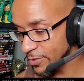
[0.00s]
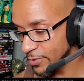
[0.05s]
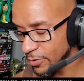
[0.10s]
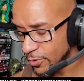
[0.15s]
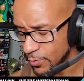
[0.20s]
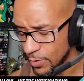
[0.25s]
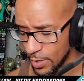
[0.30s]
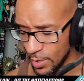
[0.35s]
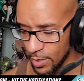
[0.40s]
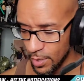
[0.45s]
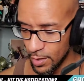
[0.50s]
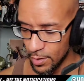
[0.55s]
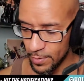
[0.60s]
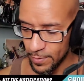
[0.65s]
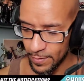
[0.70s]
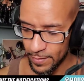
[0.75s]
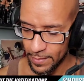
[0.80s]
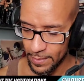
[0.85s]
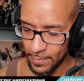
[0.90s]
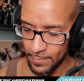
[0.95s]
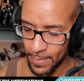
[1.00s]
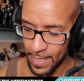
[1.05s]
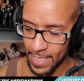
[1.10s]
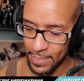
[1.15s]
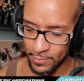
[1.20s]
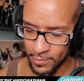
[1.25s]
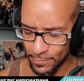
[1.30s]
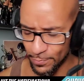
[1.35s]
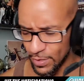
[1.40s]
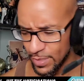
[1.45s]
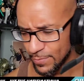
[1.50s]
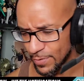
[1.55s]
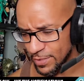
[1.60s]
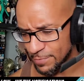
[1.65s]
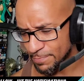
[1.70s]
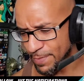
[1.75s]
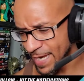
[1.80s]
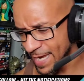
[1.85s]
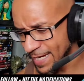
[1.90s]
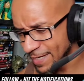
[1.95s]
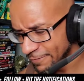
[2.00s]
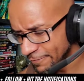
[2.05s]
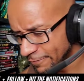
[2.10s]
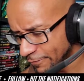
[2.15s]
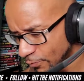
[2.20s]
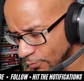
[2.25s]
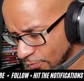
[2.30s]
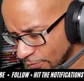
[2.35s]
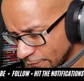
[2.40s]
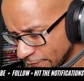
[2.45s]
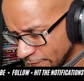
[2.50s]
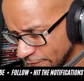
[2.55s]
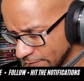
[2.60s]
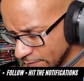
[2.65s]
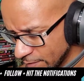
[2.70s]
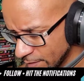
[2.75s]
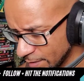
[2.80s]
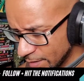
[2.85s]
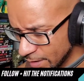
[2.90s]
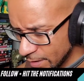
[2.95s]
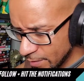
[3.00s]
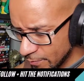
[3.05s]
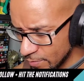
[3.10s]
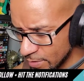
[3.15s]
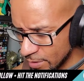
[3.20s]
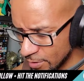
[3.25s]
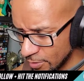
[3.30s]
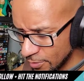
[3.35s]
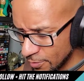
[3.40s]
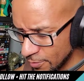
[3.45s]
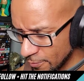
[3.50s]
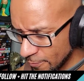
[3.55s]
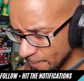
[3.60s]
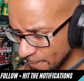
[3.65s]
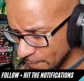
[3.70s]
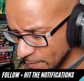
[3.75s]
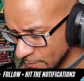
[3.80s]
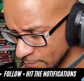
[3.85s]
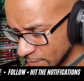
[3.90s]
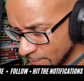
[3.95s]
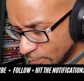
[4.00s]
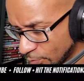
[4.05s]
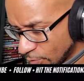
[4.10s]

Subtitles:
So the match was pretty much back and forth. Then there was a